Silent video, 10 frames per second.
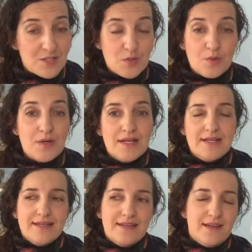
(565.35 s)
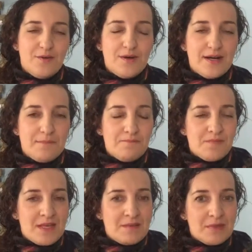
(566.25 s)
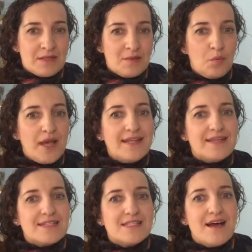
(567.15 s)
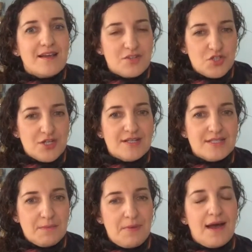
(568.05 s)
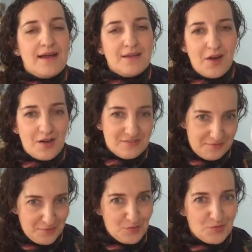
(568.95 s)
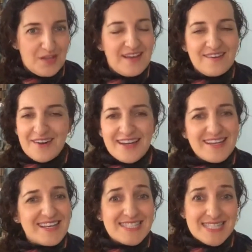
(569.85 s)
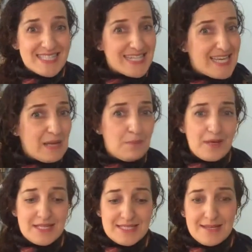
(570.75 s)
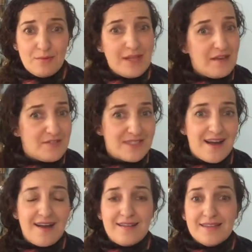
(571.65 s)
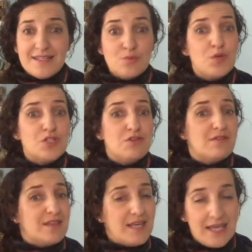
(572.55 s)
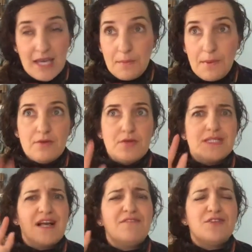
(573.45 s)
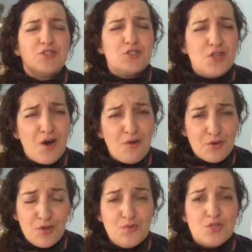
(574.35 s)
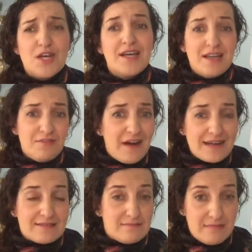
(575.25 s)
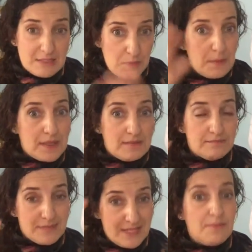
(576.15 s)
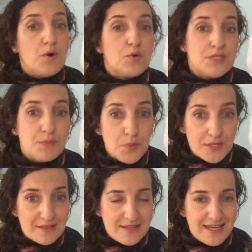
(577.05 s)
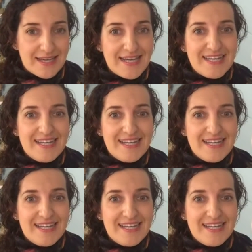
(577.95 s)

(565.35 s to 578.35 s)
So, the weight does not just depend on food, right? It's the sleep, it's the lifestyle, it's what you're thinking about yourself. It's so huge. In fact, that's probably the most important thing.